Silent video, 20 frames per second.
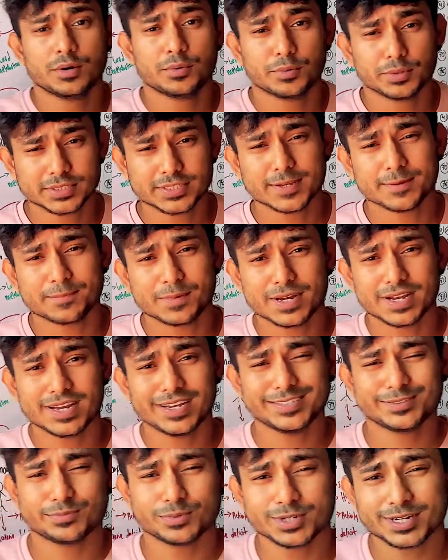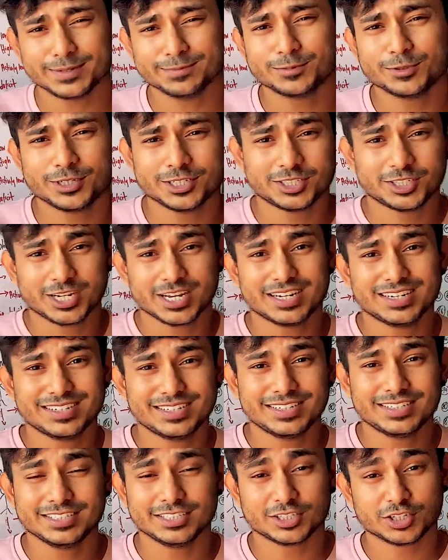What's up guys, welcome to the
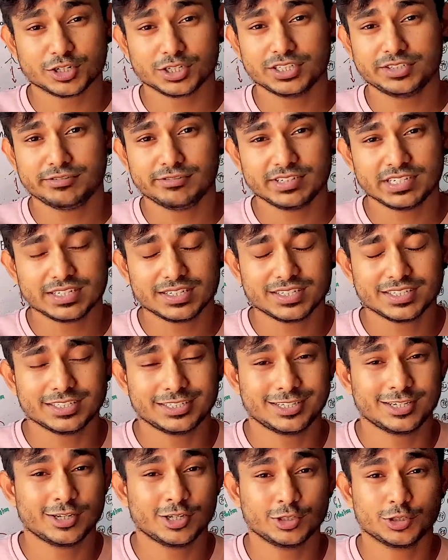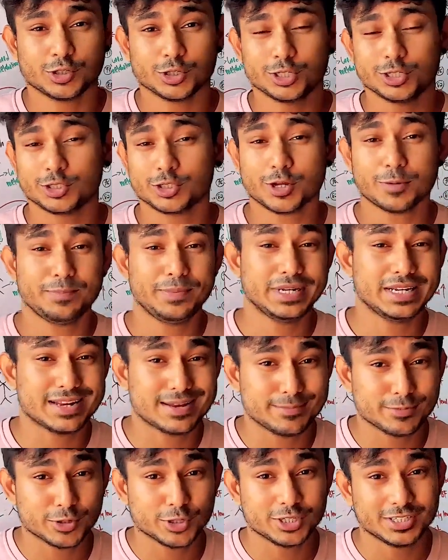channel. It's Krish Fitness. So the topic
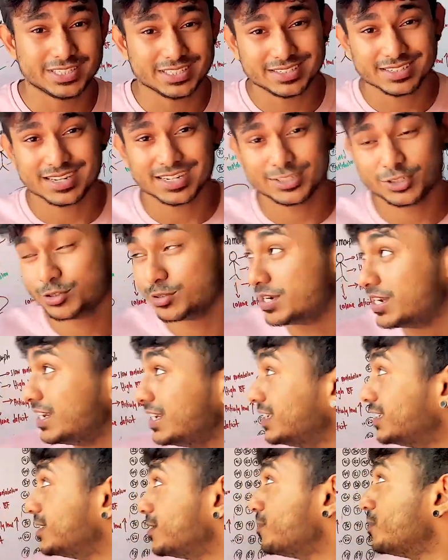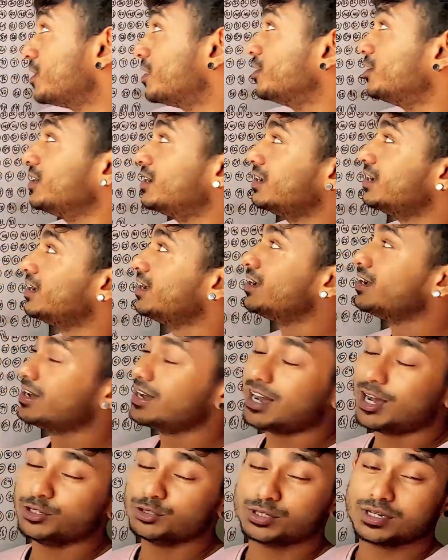that I'm going to discuss today is about
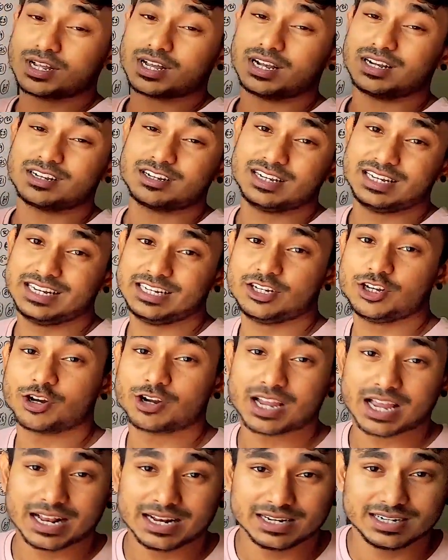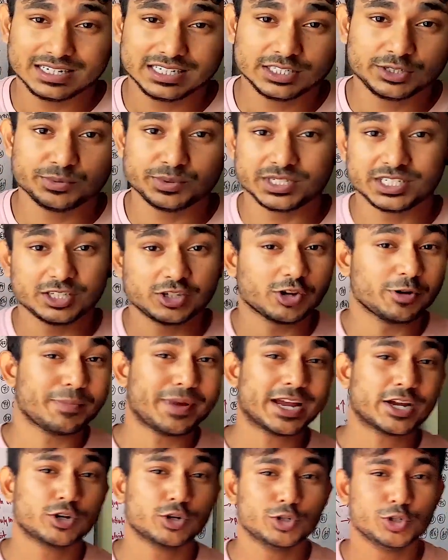how to calculate your calories, which is your
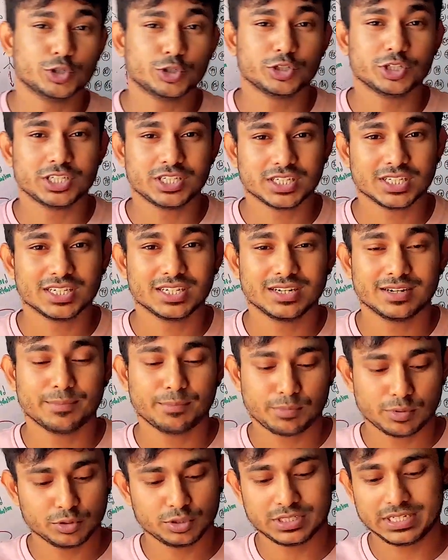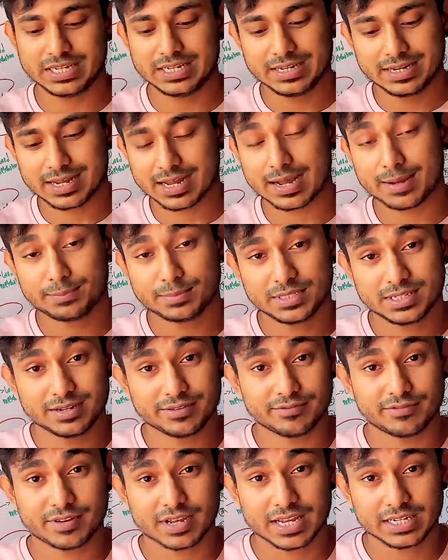macronutrition, protein, carbs
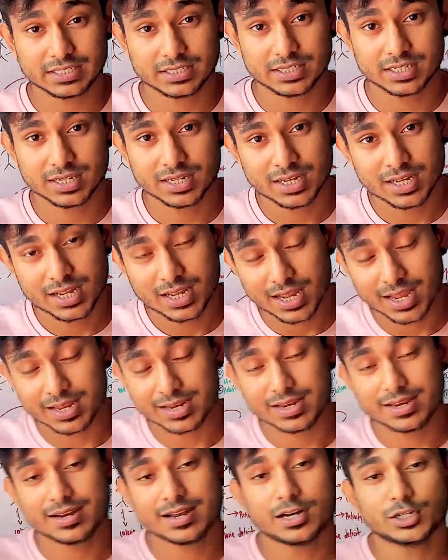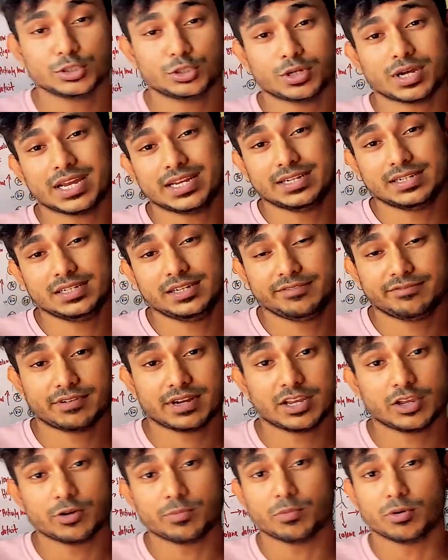and fats, and then how to
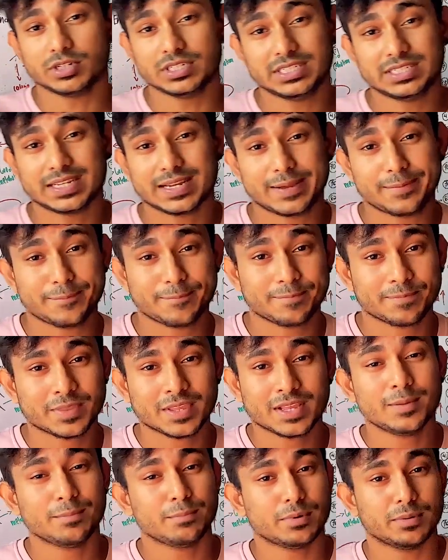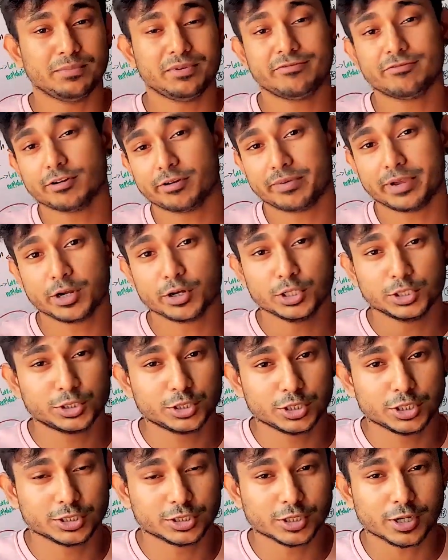identify your body type. But before we go
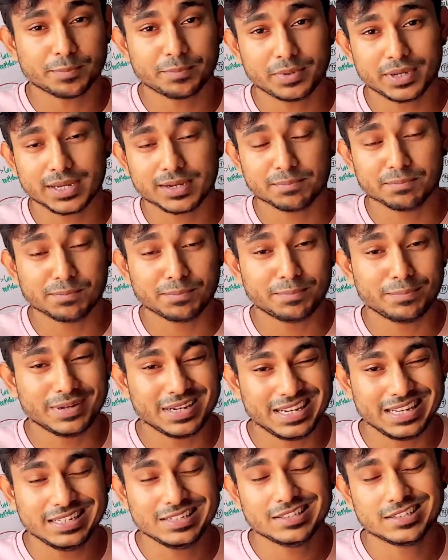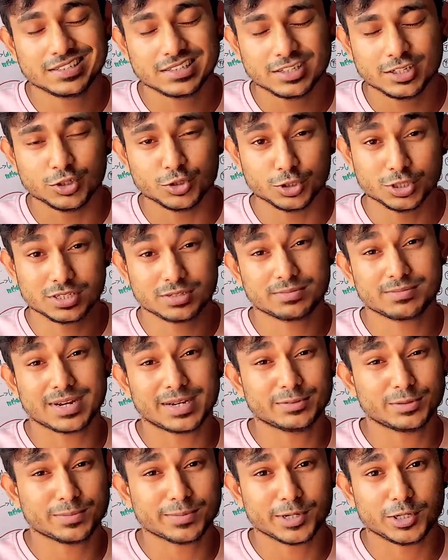into the topic, please do
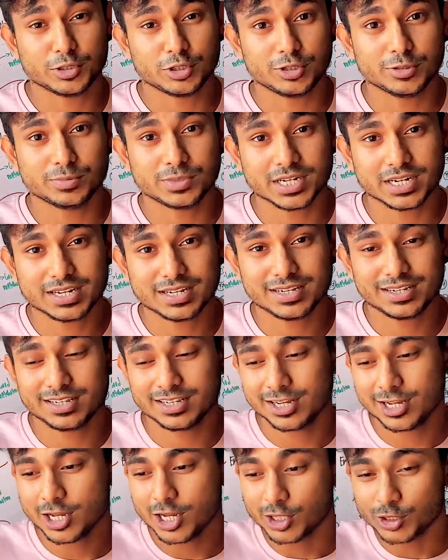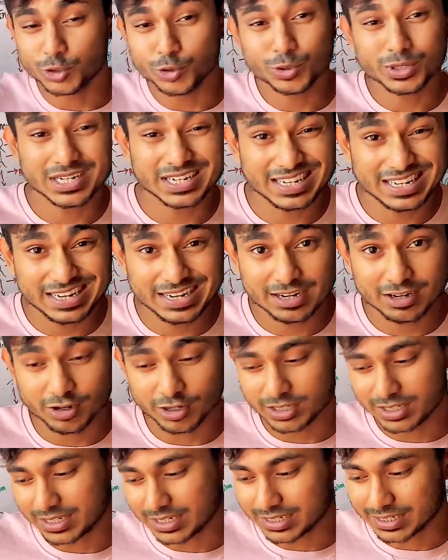subscribe to my YouTube channel. Do click
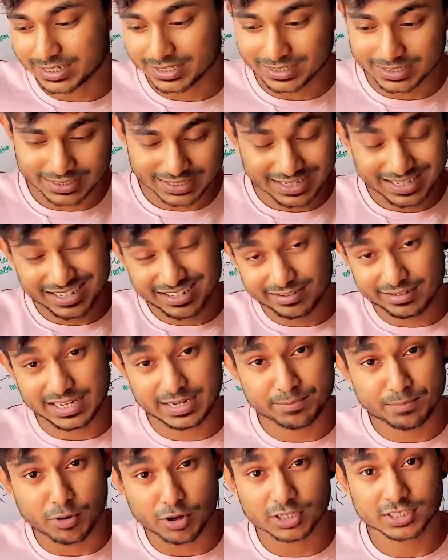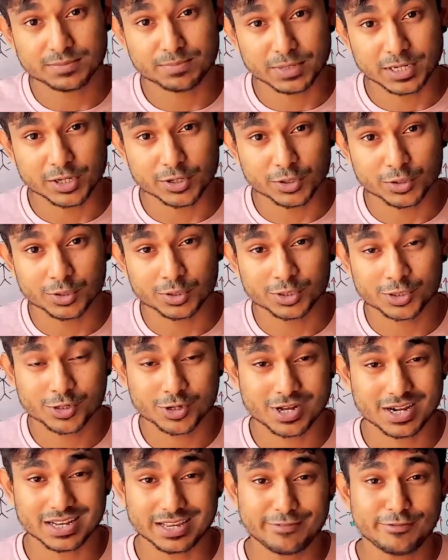on the red box below.
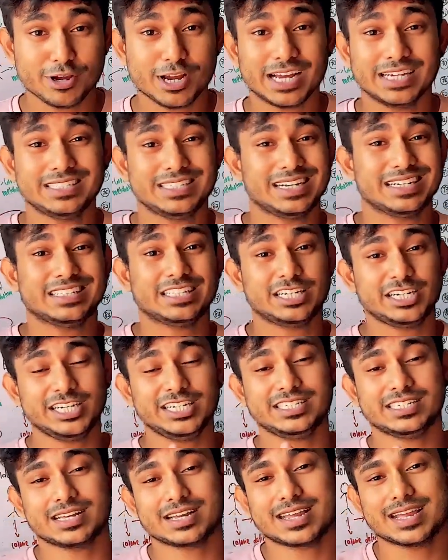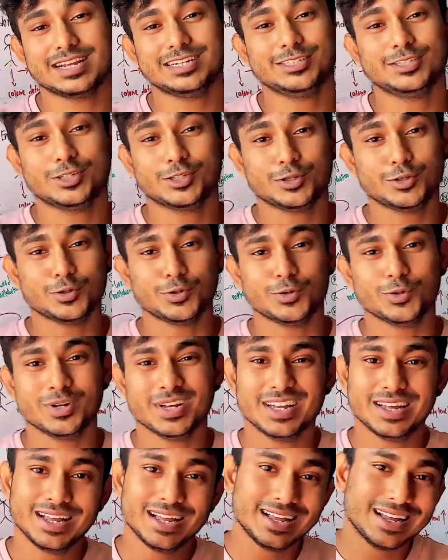So I'll give you guys like 3 seconds to
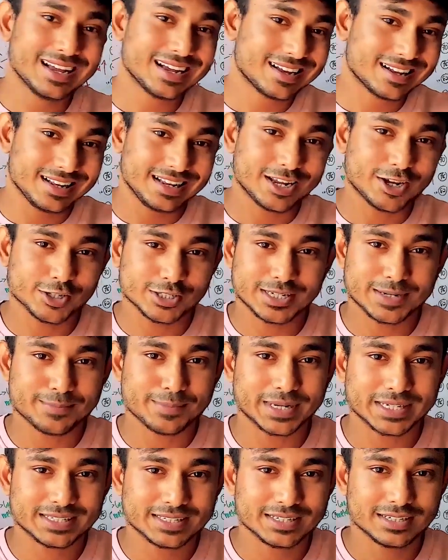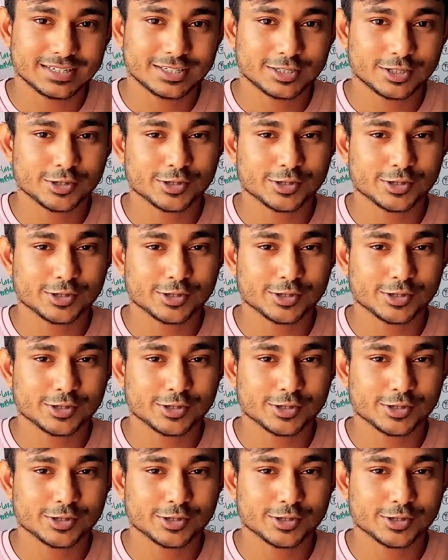click on that button.